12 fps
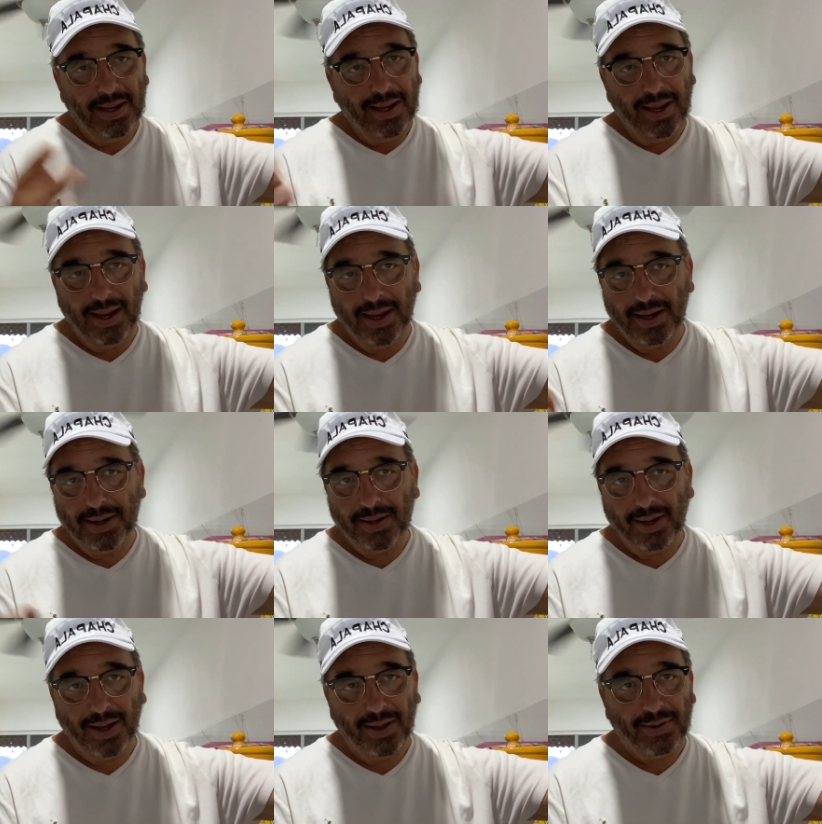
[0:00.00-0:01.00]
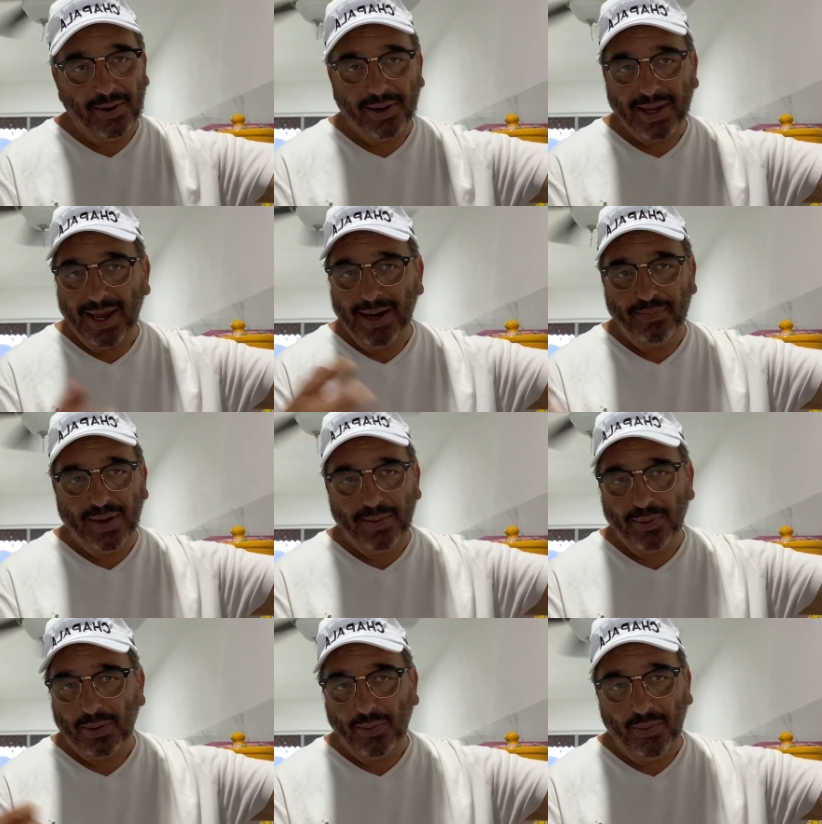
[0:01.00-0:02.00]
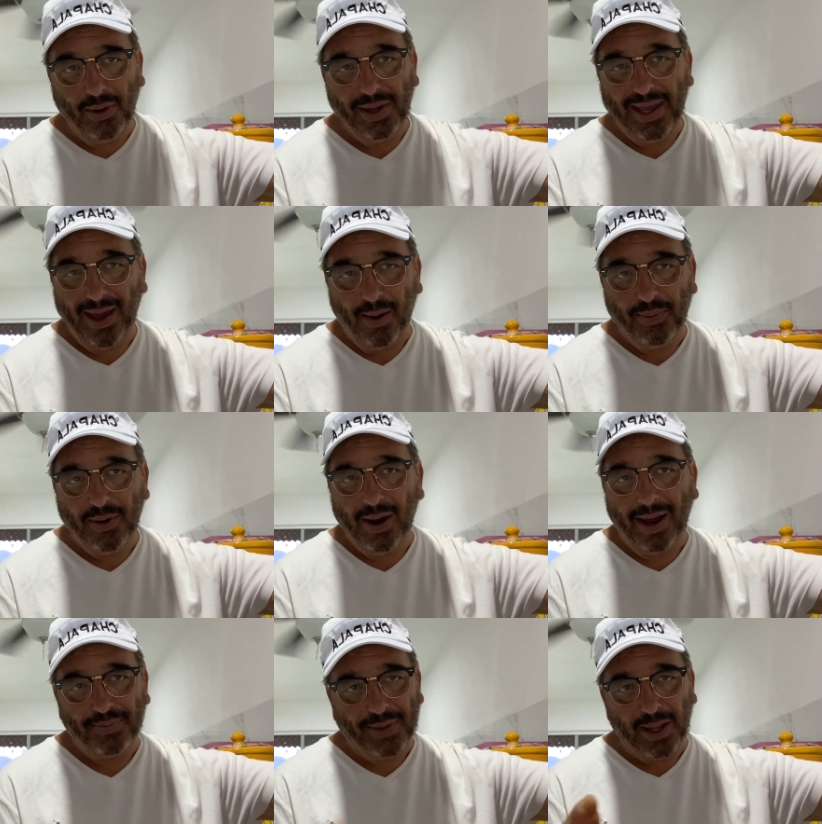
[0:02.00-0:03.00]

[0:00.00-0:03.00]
And they're the kind of people that really help you out.